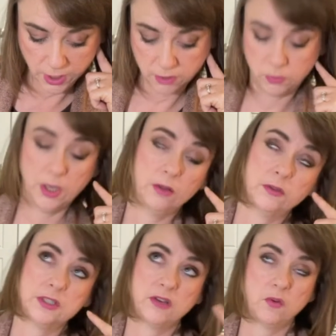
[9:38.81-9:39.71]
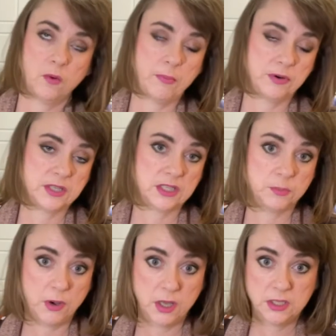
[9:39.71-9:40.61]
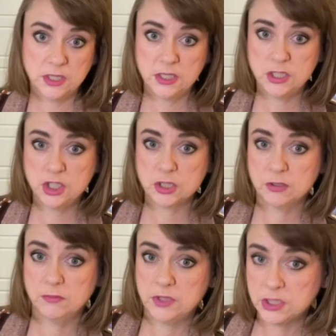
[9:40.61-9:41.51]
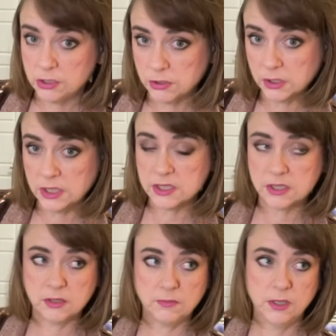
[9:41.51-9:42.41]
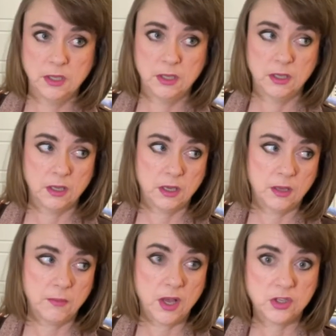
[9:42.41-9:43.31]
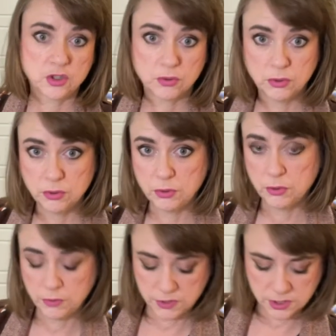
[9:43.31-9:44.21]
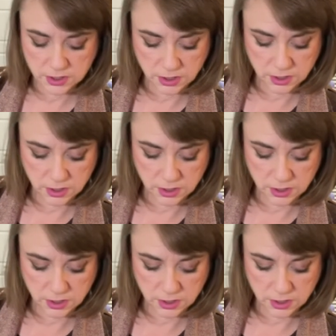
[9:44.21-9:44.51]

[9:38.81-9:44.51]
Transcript: well, the devil represents bondage, materialism, um, untruths.